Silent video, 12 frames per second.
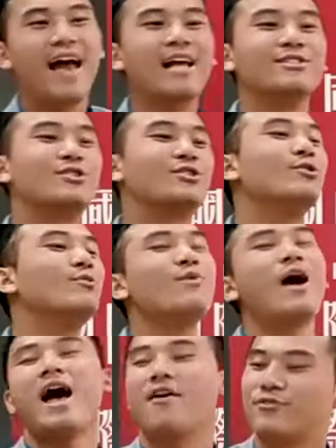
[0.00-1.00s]
and soon
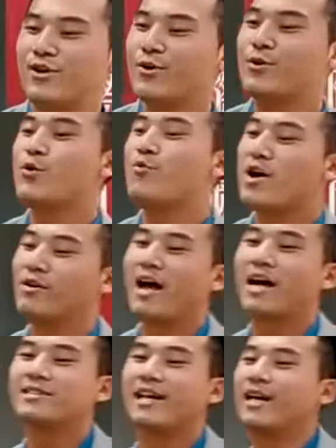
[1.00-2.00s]
after you
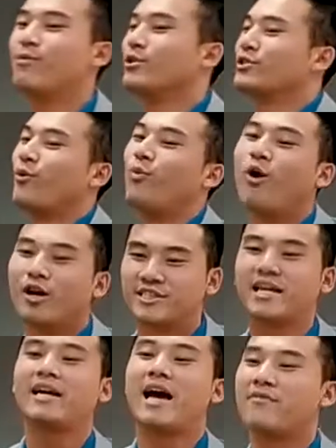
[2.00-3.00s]
realized that it was the worst
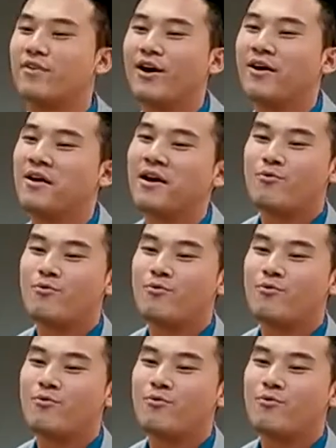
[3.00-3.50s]
thing ever?